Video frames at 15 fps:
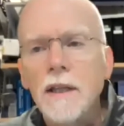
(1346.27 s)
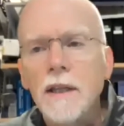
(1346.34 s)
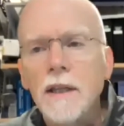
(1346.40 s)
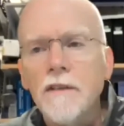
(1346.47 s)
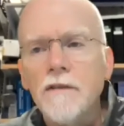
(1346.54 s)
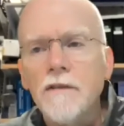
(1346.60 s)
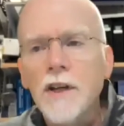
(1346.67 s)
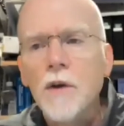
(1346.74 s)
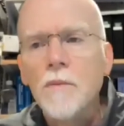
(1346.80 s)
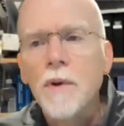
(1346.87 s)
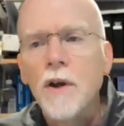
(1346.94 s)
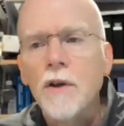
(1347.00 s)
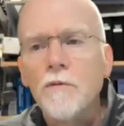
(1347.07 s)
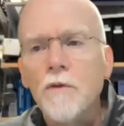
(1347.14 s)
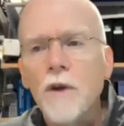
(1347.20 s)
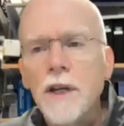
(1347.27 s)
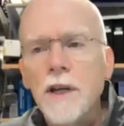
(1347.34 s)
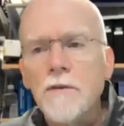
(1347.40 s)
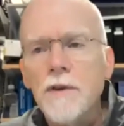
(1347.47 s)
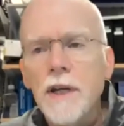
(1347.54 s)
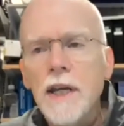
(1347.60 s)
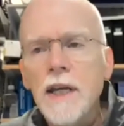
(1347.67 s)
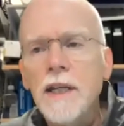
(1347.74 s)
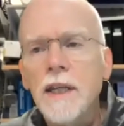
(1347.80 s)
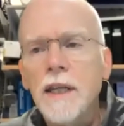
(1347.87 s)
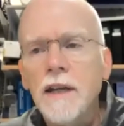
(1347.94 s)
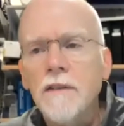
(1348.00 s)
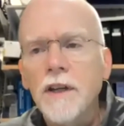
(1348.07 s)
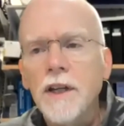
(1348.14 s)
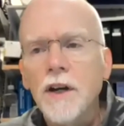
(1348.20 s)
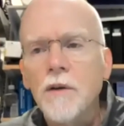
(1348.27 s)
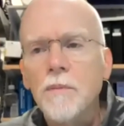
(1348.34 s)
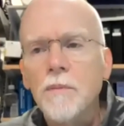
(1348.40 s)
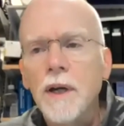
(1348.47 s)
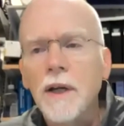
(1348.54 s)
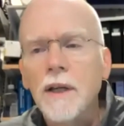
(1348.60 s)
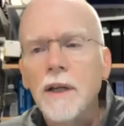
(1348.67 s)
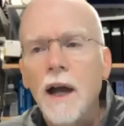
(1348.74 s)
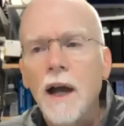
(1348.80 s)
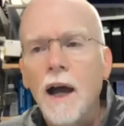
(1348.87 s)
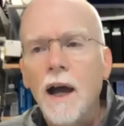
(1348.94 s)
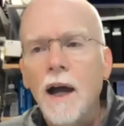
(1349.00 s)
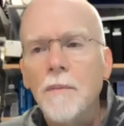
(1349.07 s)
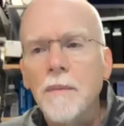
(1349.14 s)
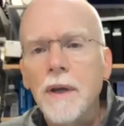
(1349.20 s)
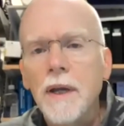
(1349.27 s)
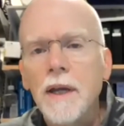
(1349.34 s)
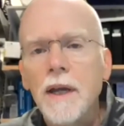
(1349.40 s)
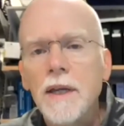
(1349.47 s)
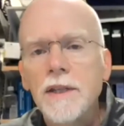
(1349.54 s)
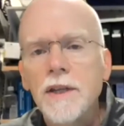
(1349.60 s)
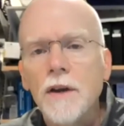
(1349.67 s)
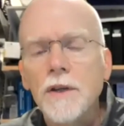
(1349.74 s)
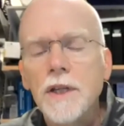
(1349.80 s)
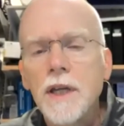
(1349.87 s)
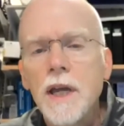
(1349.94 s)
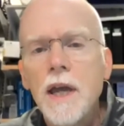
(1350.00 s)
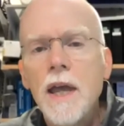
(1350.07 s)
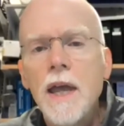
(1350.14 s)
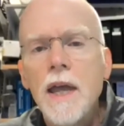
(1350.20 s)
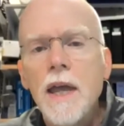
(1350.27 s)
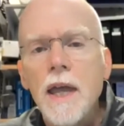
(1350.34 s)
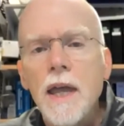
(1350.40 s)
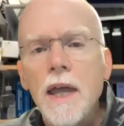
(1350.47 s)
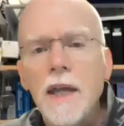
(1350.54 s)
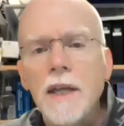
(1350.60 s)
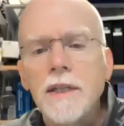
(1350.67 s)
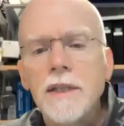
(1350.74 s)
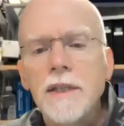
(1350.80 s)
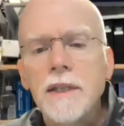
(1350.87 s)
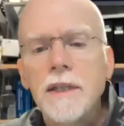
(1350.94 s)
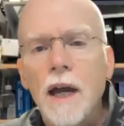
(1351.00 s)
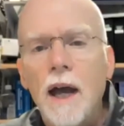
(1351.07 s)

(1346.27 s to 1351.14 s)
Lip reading: levodopa and when you need levodopa. So it's